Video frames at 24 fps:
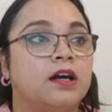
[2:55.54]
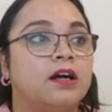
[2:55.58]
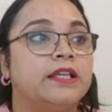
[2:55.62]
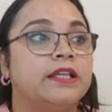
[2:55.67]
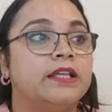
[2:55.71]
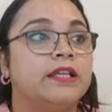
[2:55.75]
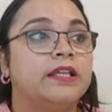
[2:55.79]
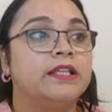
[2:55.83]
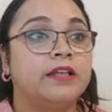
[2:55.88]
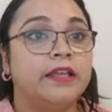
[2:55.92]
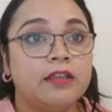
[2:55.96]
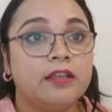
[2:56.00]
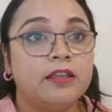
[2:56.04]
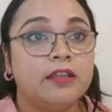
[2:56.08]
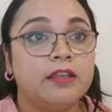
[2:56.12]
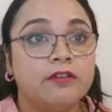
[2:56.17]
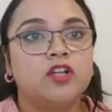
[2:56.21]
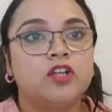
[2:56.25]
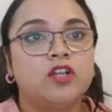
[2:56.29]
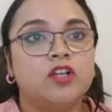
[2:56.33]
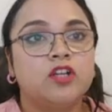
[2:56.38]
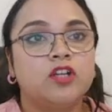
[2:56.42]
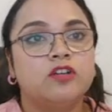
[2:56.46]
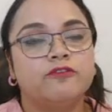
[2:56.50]
in the
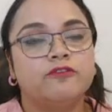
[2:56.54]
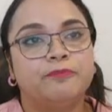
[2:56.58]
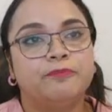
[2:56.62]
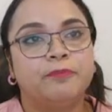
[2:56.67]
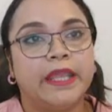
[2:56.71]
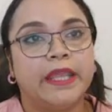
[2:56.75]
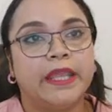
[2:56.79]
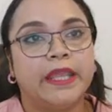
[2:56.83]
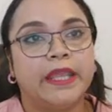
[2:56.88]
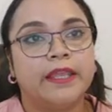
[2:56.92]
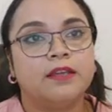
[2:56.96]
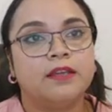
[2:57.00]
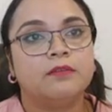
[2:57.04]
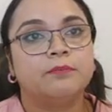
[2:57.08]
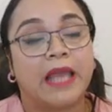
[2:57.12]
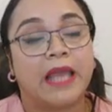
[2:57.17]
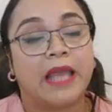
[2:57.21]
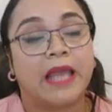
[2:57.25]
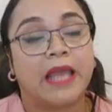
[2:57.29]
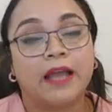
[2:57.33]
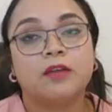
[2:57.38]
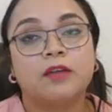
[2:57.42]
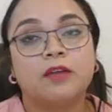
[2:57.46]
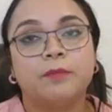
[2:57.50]
event of
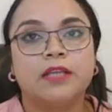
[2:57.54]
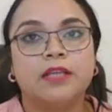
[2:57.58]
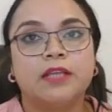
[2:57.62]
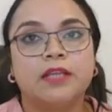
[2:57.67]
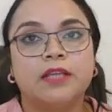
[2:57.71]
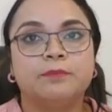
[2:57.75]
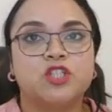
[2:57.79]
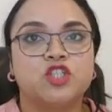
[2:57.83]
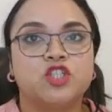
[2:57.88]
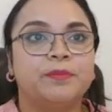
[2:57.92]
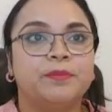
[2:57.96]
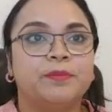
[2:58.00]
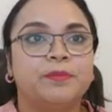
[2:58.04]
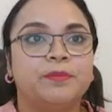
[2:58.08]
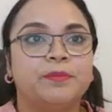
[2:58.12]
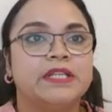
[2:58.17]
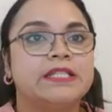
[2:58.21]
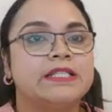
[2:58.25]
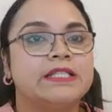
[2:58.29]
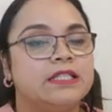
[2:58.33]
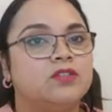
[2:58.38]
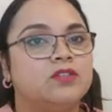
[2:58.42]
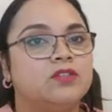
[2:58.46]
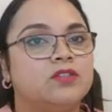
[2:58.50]
black playing bishop
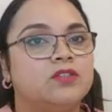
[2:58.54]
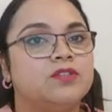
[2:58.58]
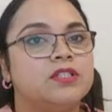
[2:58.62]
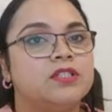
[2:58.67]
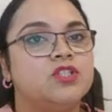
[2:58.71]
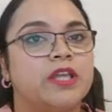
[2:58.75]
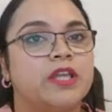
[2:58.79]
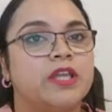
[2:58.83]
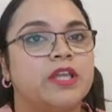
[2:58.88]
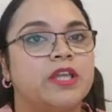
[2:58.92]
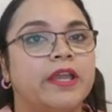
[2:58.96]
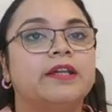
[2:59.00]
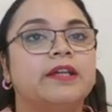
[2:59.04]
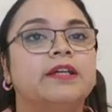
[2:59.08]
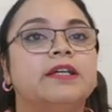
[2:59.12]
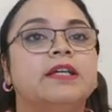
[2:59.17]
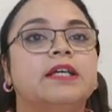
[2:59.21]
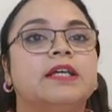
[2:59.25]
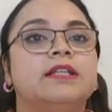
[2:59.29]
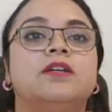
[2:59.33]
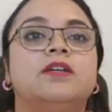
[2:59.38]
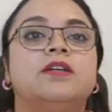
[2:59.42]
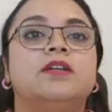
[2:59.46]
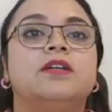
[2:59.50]
takes c3 check,
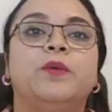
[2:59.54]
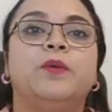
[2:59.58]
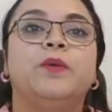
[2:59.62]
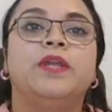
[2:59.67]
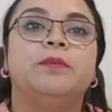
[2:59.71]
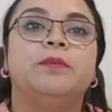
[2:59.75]
the queen